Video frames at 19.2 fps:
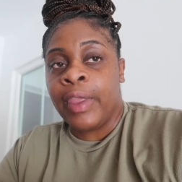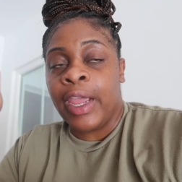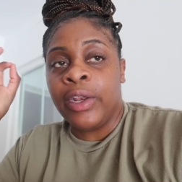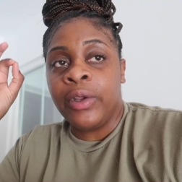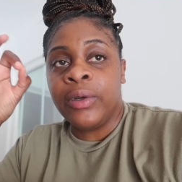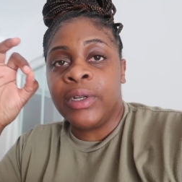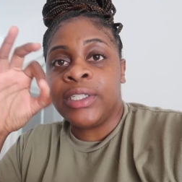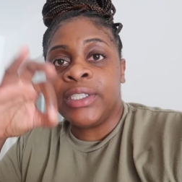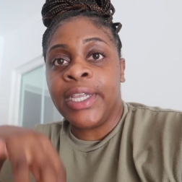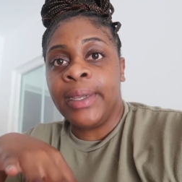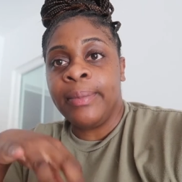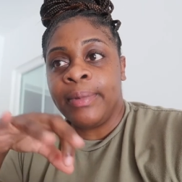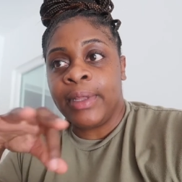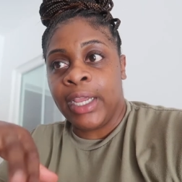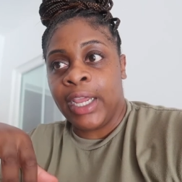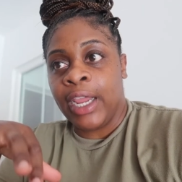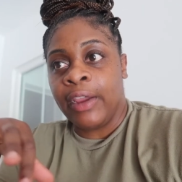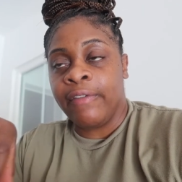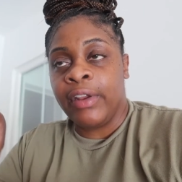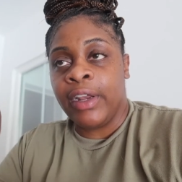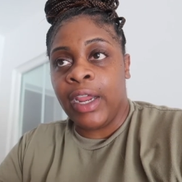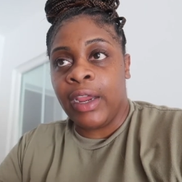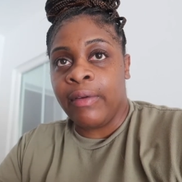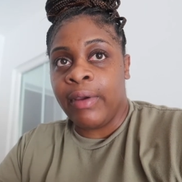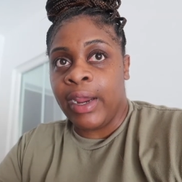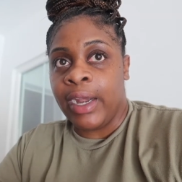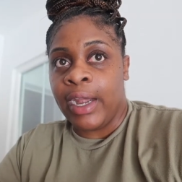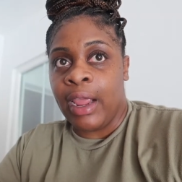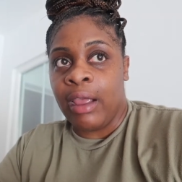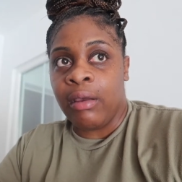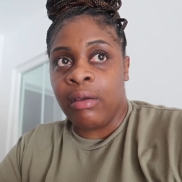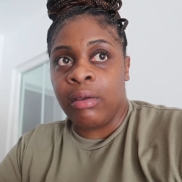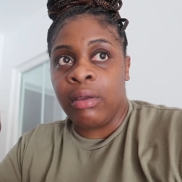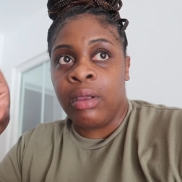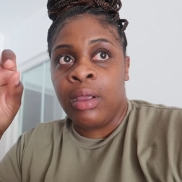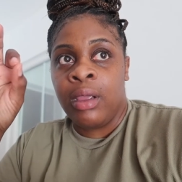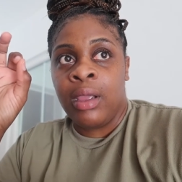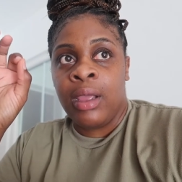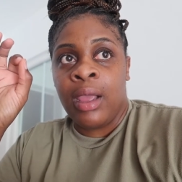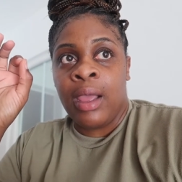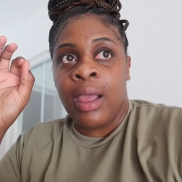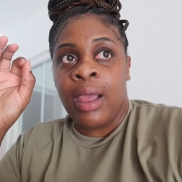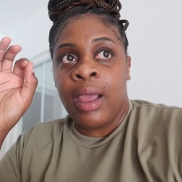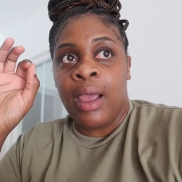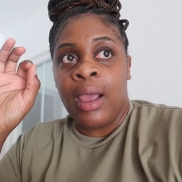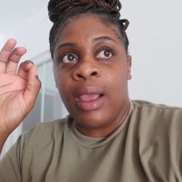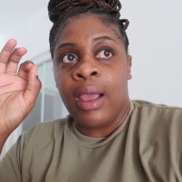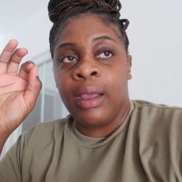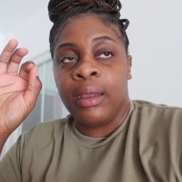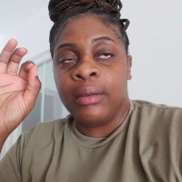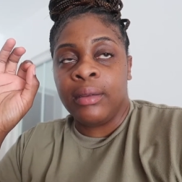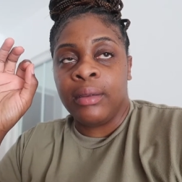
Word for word: I do the same thing every day right now.